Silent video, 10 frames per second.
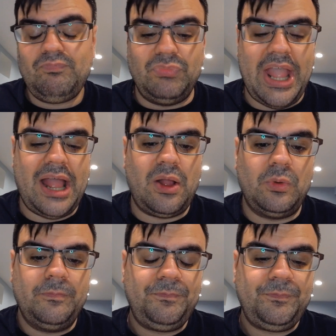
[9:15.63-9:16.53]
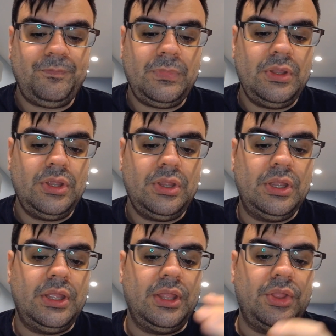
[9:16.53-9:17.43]
Now,
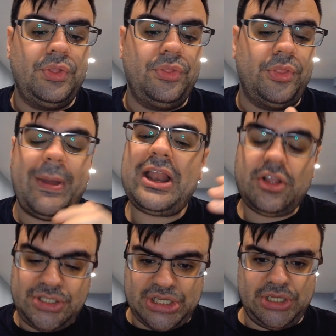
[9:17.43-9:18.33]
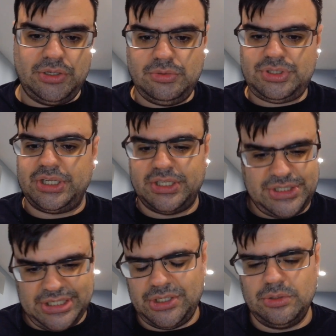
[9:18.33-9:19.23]
the battle continues, it
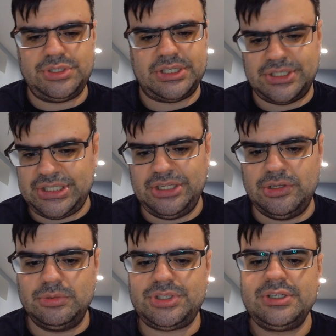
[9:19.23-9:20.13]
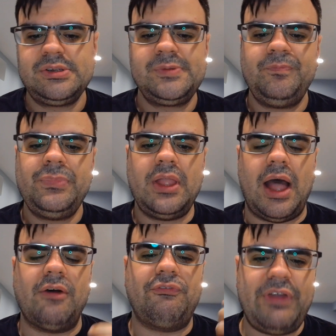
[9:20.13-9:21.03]
continues, it continues.
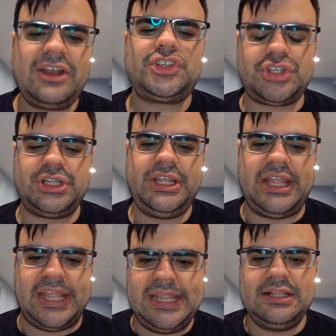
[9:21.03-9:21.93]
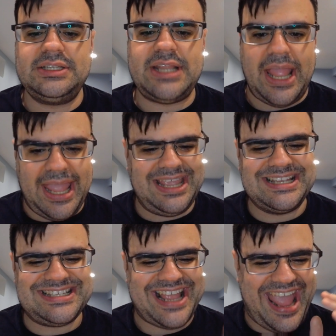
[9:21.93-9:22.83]
Eventually, Elan
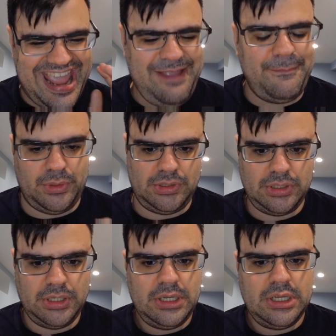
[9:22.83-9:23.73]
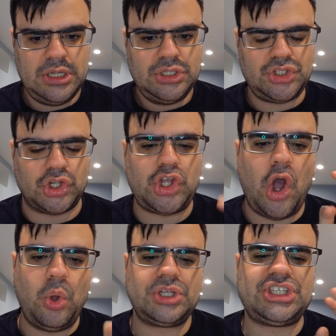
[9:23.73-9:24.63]
is able to
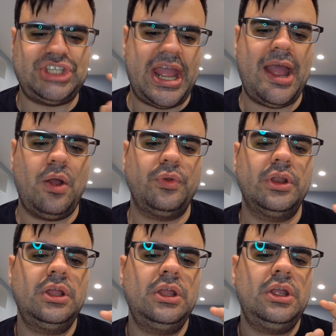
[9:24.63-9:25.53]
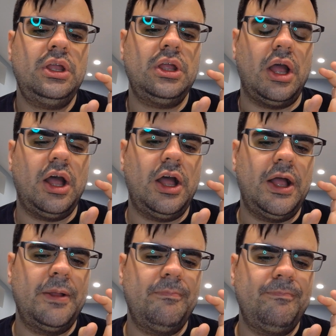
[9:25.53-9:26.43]
coax down
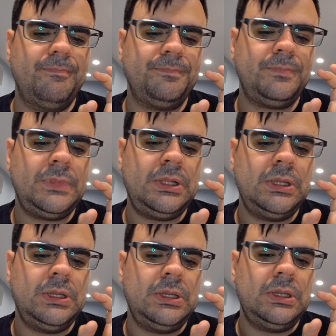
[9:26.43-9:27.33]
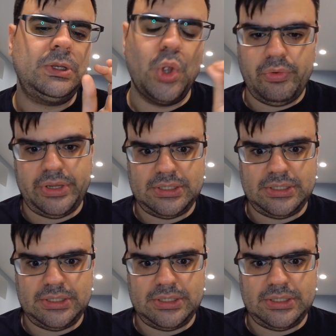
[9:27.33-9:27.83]
um, Nora.